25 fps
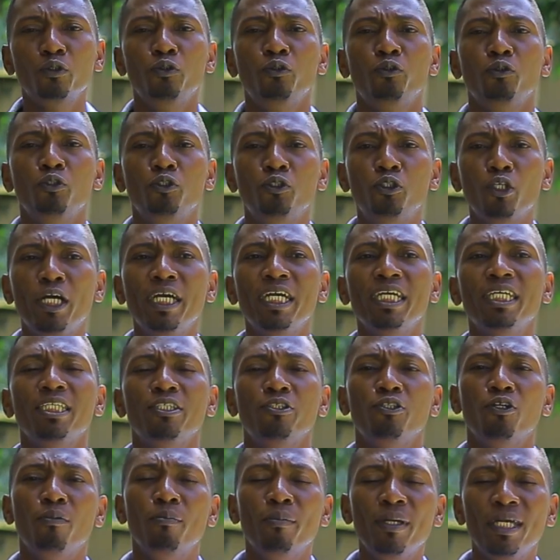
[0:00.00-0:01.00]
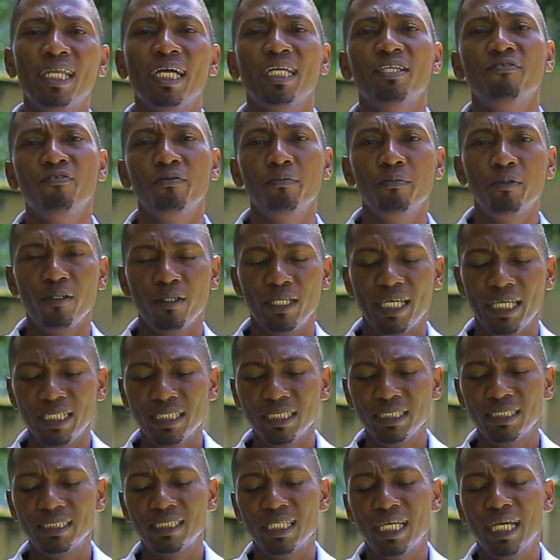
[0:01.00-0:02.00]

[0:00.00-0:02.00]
to join your male and female lines